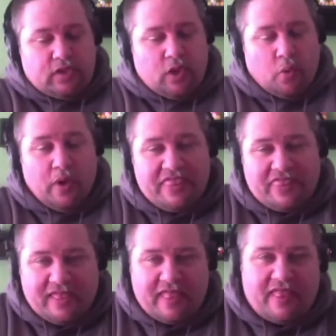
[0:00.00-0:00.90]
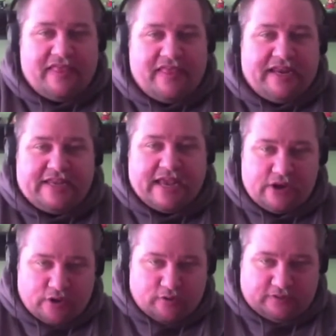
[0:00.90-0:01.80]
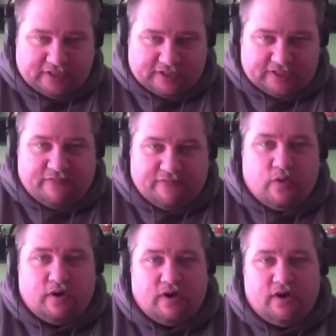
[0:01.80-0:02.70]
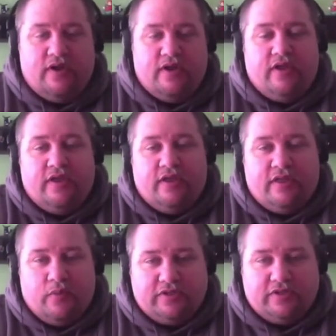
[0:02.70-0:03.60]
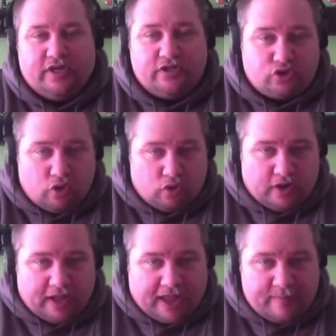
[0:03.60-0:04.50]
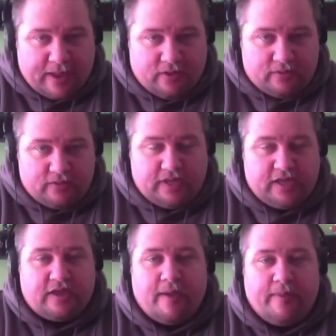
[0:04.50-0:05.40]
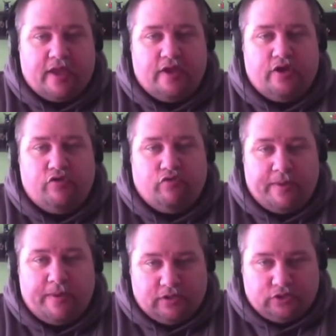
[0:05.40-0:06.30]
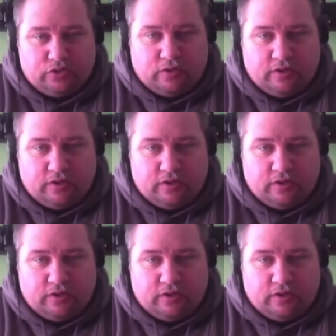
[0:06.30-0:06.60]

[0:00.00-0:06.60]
with the Nintendo 64, there was a controller that came out, the Atomic Grape controller.